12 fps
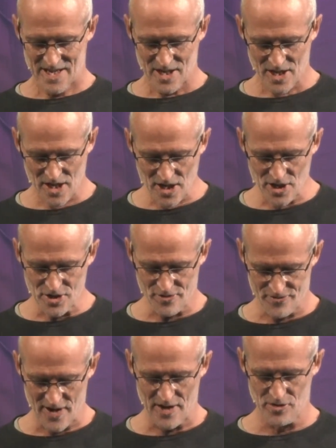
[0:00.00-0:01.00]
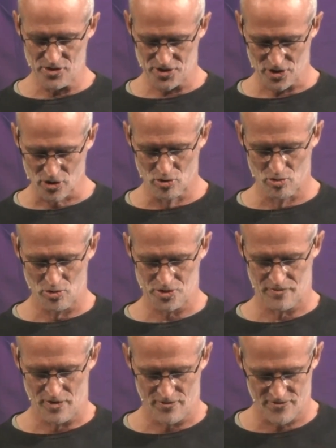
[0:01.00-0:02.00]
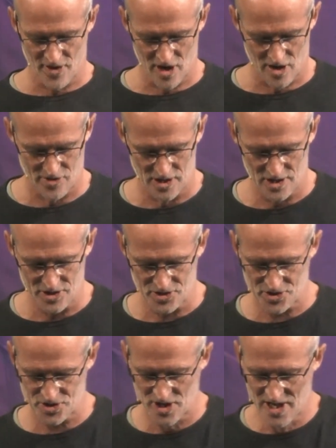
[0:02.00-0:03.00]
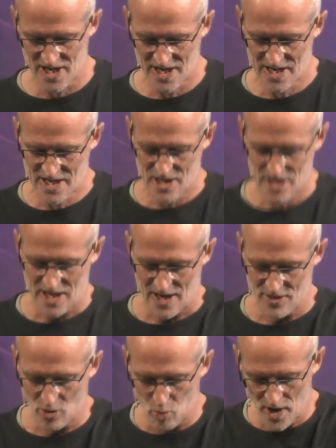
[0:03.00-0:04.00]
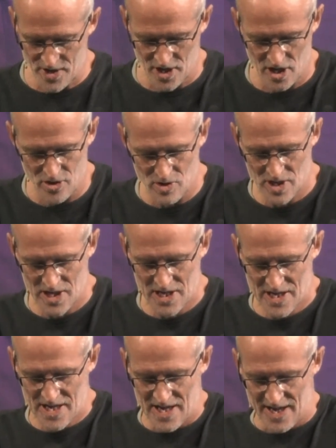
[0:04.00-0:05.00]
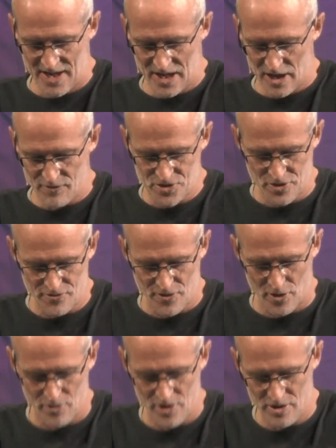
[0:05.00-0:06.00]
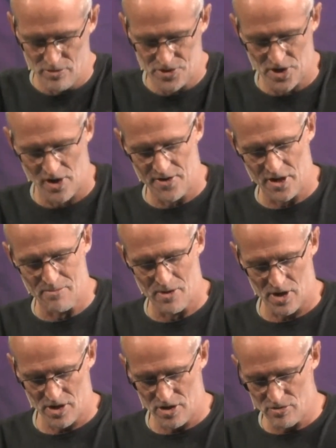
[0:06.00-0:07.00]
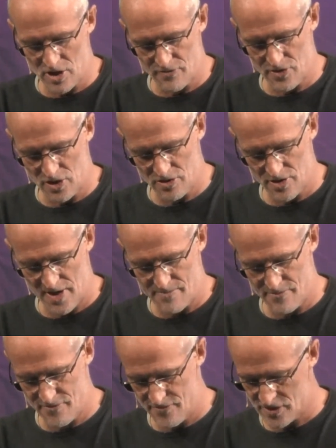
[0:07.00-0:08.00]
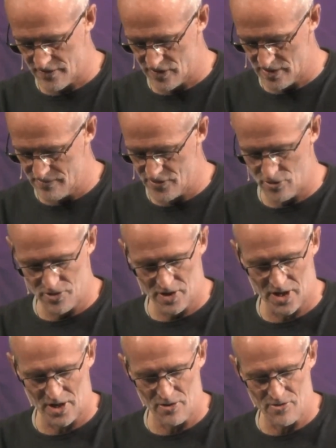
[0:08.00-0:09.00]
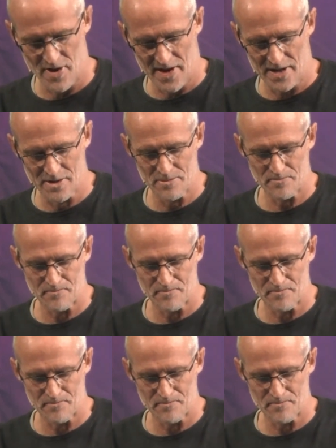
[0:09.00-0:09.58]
He defends the cause of the fatherless and the widow and loves the foreigner residing among you, giving them food and clothing.